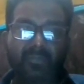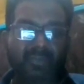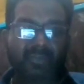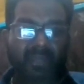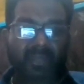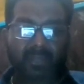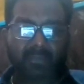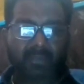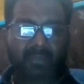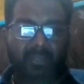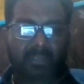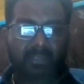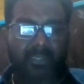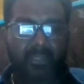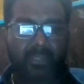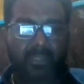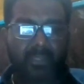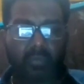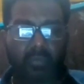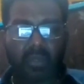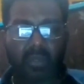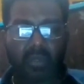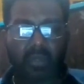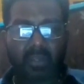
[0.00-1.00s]
wherever they
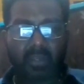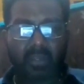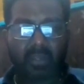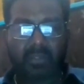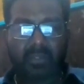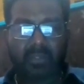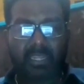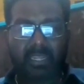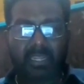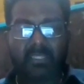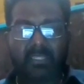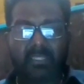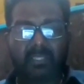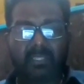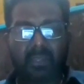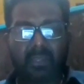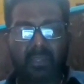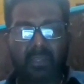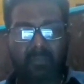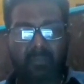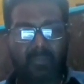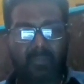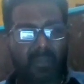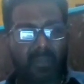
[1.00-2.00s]
work, teachers are,